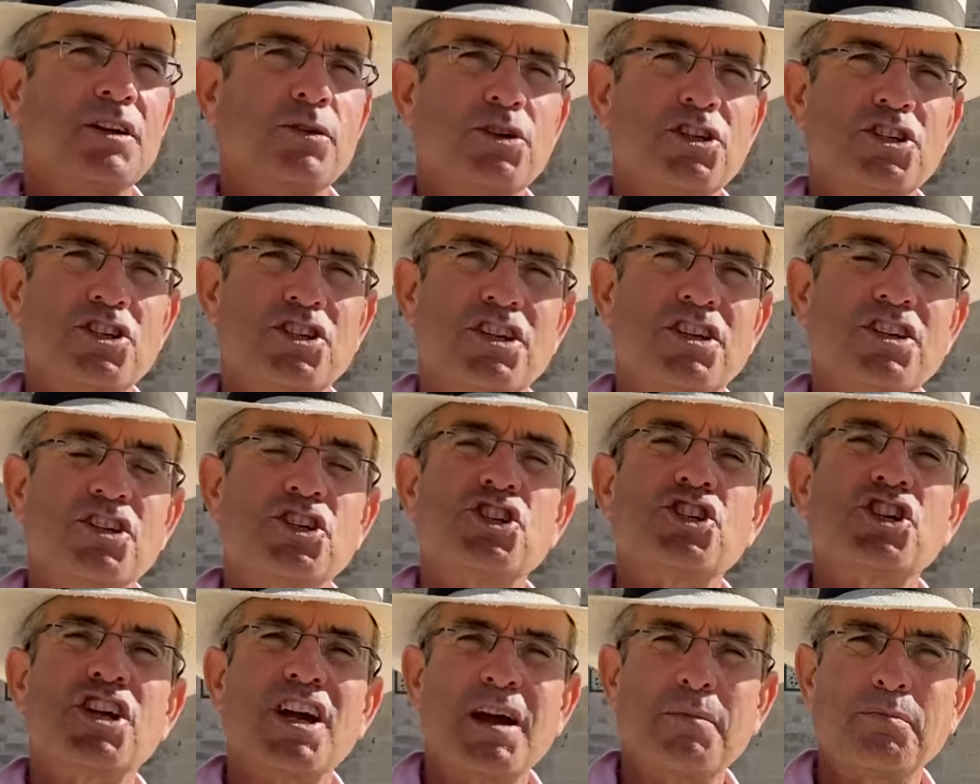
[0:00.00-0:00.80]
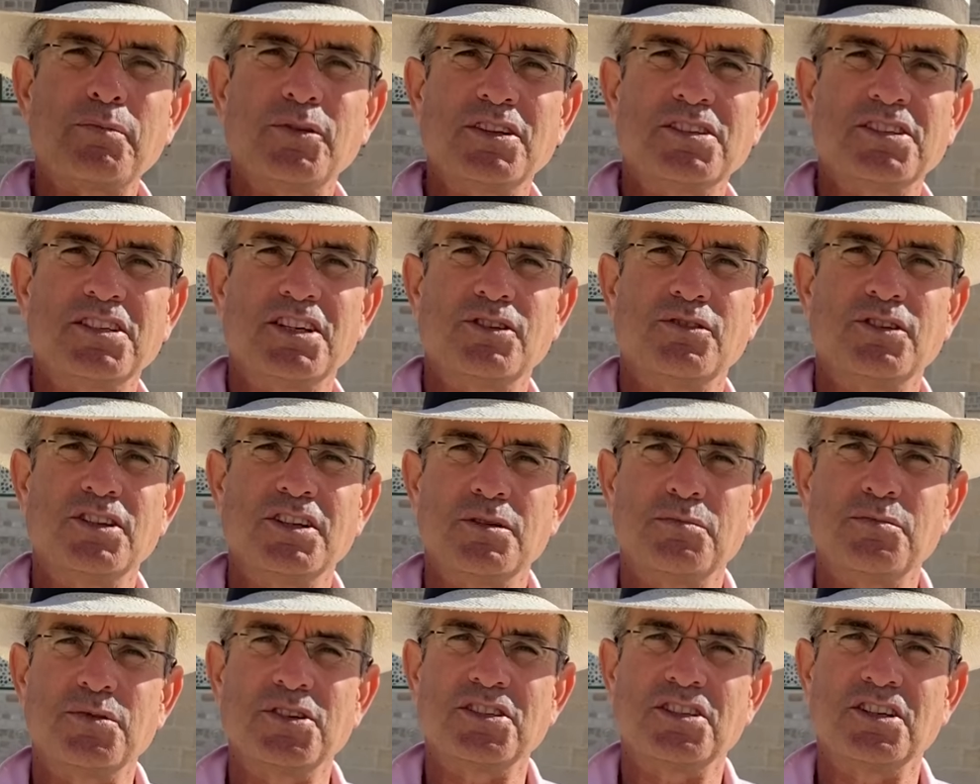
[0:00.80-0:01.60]
Christian chapels here in
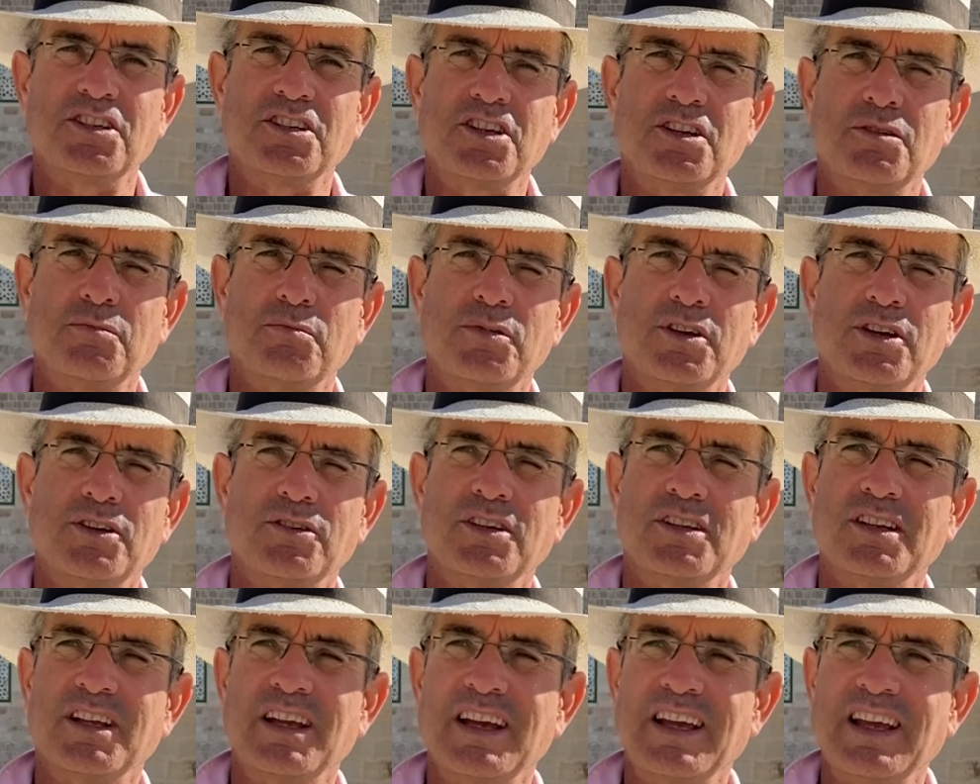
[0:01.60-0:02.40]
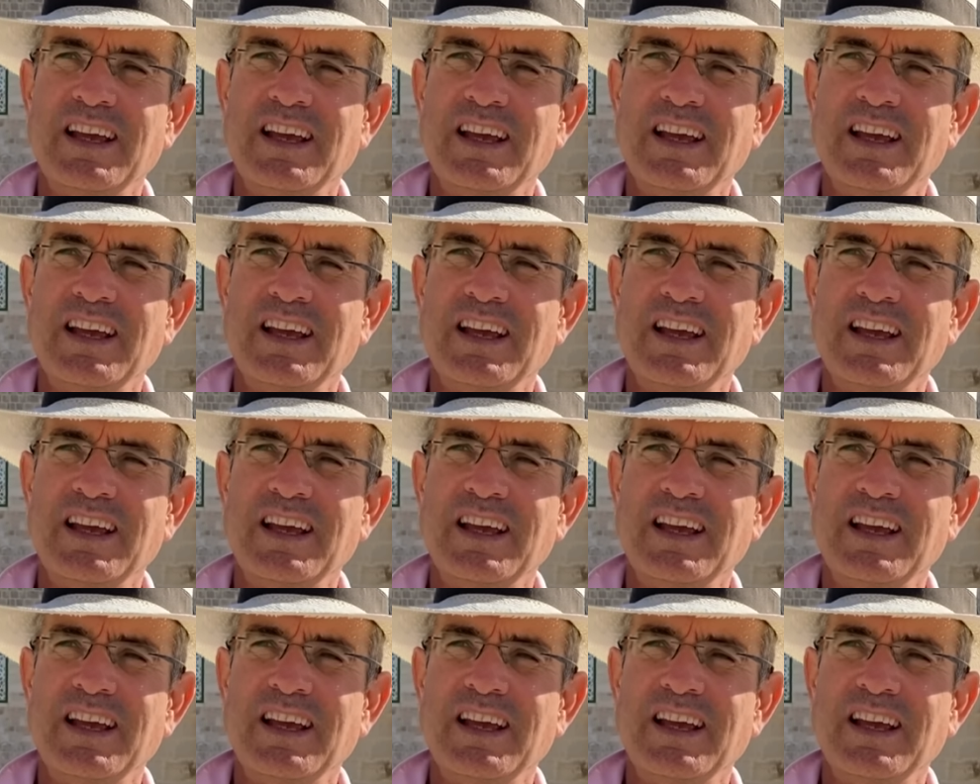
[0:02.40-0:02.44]
the Byzantine period.